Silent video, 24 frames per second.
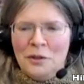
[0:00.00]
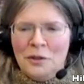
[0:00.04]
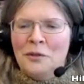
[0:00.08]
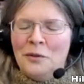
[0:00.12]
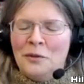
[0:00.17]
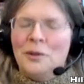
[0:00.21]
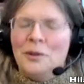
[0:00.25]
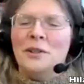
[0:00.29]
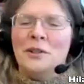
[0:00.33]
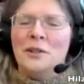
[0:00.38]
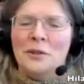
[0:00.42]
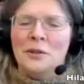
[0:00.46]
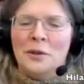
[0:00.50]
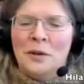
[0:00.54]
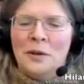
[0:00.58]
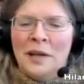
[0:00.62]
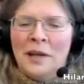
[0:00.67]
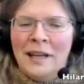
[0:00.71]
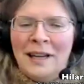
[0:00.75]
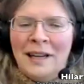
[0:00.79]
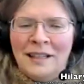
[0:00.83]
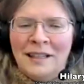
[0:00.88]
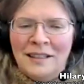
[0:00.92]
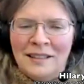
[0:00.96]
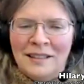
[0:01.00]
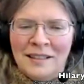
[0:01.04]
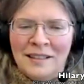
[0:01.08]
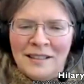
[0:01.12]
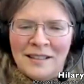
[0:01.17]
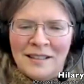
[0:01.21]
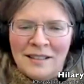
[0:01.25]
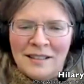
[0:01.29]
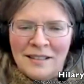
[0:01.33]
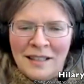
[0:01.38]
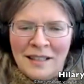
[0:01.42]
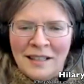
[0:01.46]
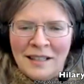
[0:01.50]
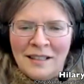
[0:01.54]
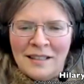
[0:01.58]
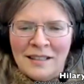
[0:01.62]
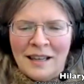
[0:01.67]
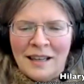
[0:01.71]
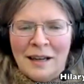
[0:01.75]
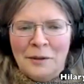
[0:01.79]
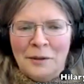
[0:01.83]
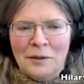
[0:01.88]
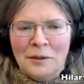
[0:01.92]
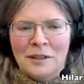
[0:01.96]
voice, your identity sings
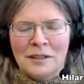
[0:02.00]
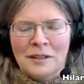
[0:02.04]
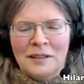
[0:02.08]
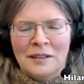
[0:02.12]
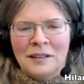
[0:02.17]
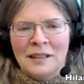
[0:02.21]
out.